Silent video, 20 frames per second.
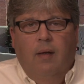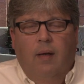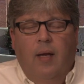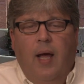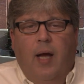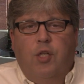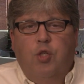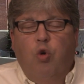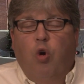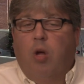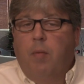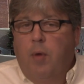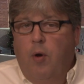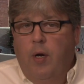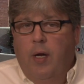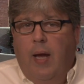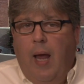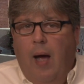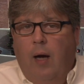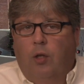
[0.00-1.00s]
Next, your
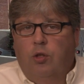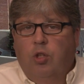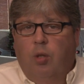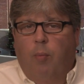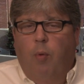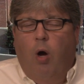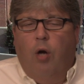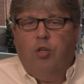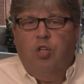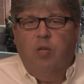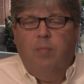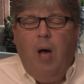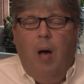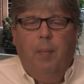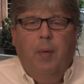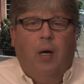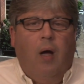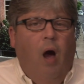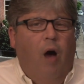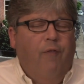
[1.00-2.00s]
community calendar brought to you by
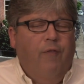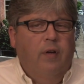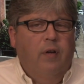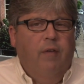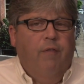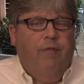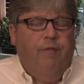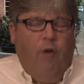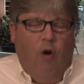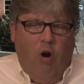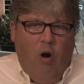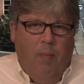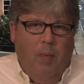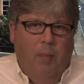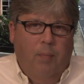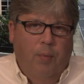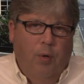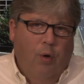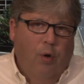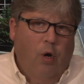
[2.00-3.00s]
Magoffin Farm
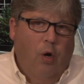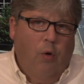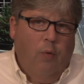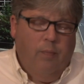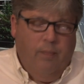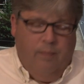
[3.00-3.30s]
Bureau.